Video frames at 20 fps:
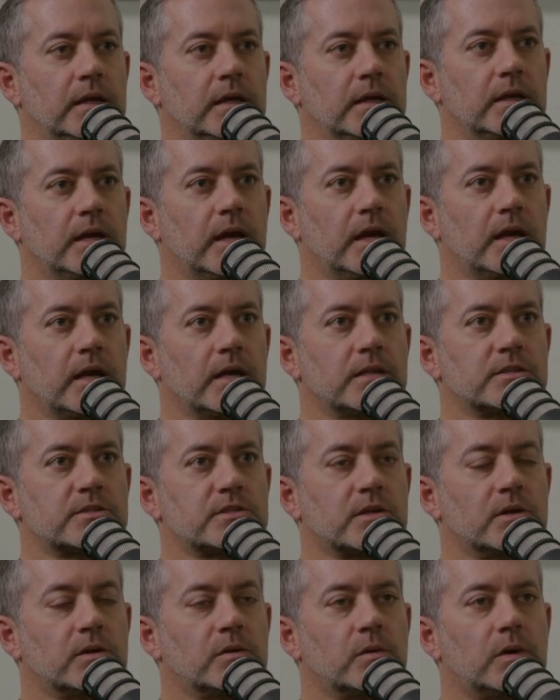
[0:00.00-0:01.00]
yeah. And
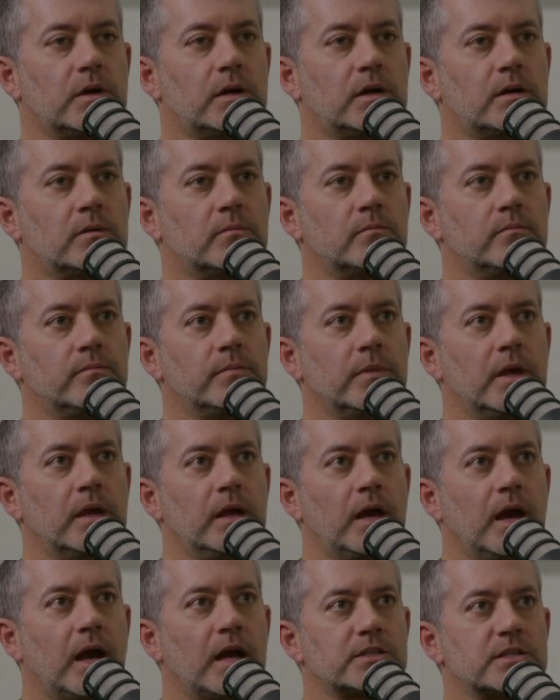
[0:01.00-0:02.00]
so um,
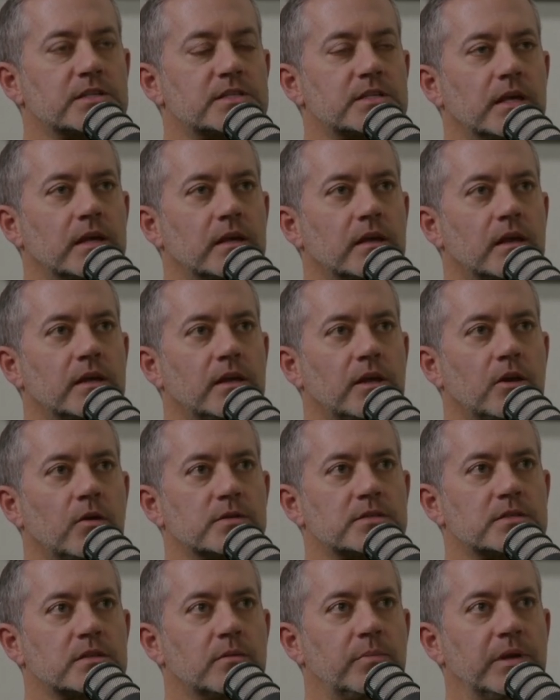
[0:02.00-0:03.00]
I just think, eh, you know,
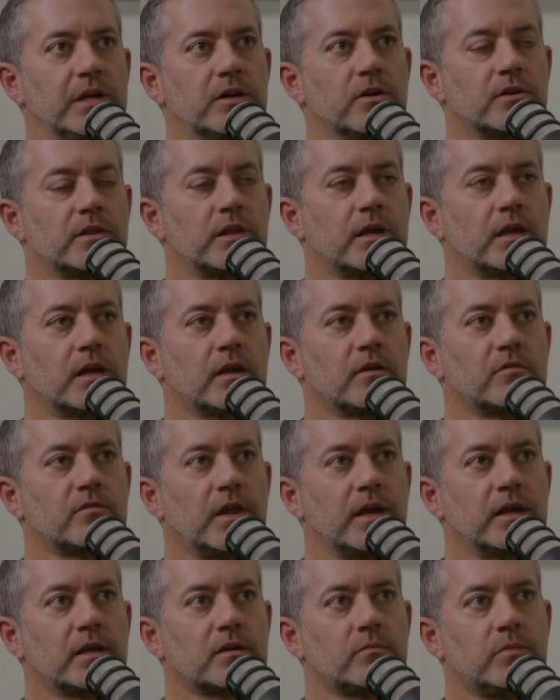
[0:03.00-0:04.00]
it's the Peter thing of
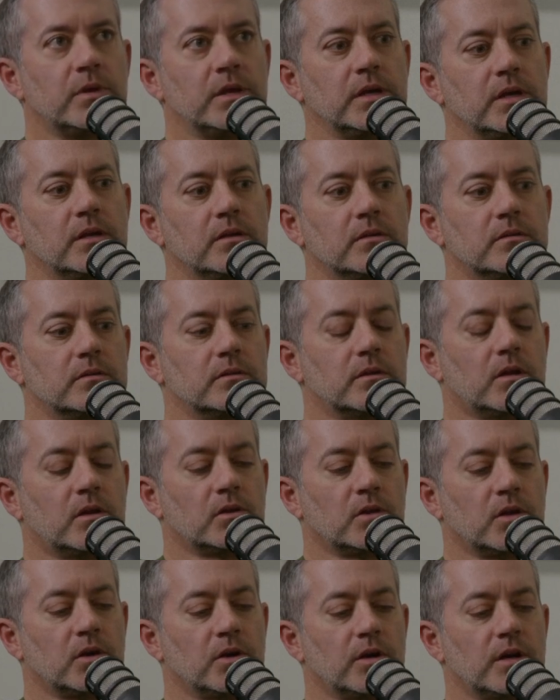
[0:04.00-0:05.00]
like be
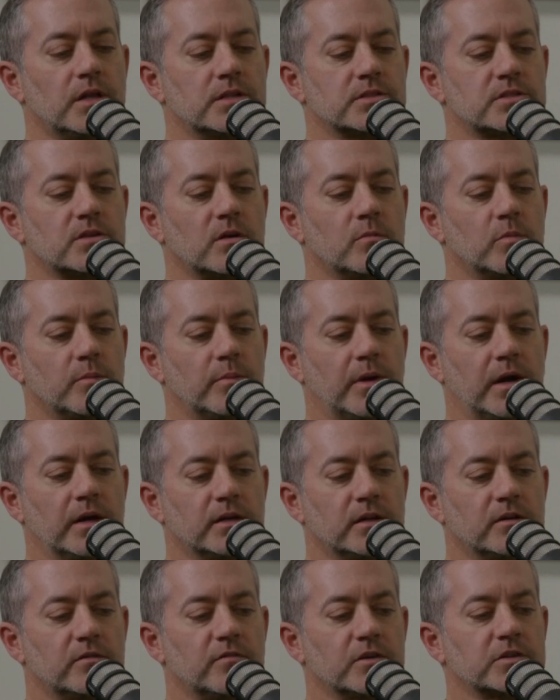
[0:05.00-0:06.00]
alert and sober
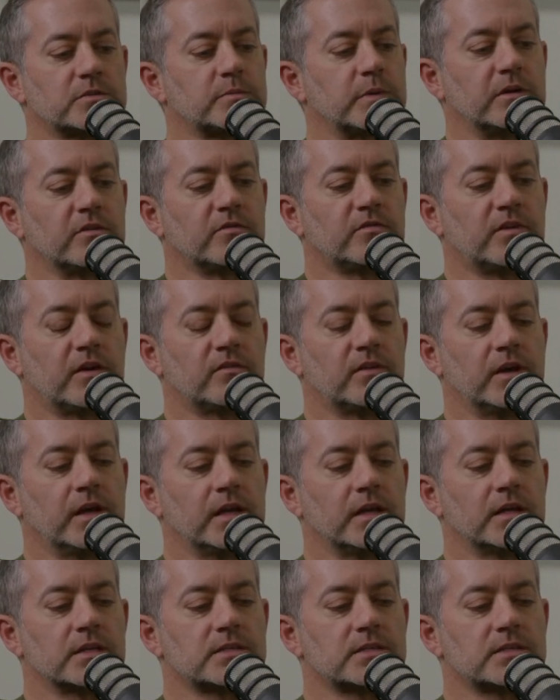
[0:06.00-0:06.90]
minded, First Peter 5 8.